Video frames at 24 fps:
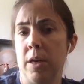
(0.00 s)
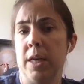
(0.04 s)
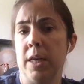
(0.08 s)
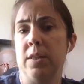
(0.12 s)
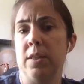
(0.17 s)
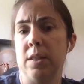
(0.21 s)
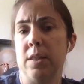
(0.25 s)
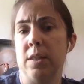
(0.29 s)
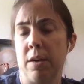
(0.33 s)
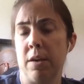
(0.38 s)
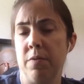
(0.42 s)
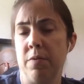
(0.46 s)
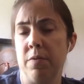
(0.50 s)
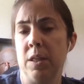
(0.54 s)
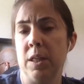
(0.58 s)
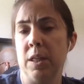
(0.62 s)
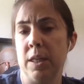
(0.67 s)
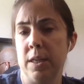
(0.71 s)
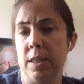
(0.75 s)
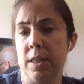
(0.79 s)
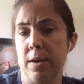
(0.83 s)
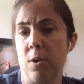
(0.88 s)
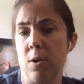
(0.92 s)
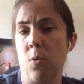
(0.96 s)
it's
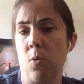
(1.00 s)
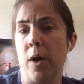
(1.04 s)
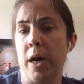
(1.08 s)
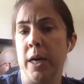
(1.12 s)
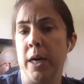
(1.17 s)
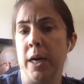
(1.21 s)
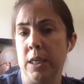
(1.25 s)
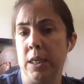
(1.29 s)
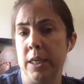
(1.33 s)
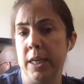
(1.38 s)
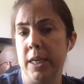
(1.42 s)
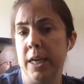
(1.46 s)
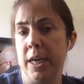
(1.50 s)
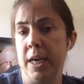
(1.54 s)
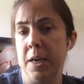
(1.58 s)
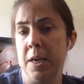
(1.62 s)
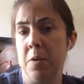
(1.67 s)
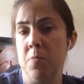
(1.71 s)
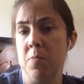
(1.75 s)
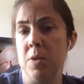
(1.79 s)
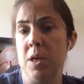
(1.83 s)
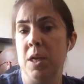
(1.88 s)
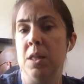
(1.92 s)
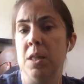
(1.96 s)
definitely a quantity
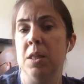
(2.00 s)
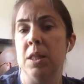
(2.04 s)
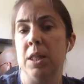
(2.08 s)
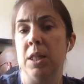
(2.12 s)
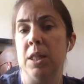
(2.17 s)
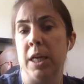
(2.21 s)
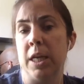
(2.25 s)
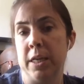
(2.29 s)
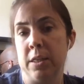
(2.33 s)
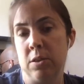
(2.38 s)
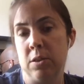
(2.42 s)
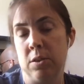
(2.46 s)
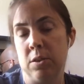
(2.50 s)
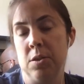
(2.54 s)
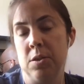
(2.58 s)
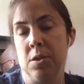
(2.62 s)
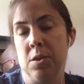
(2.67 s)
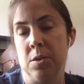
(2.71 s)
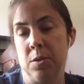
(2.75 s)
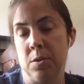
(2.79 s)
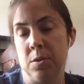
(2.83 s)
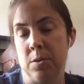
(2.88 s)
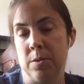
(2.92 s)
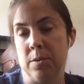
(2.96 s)
game unless
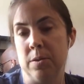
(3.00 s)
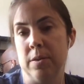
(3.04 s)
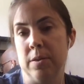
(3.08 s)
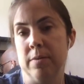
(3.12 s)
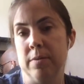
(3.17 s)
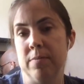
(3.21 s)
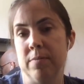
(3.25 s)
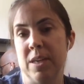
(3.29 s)
you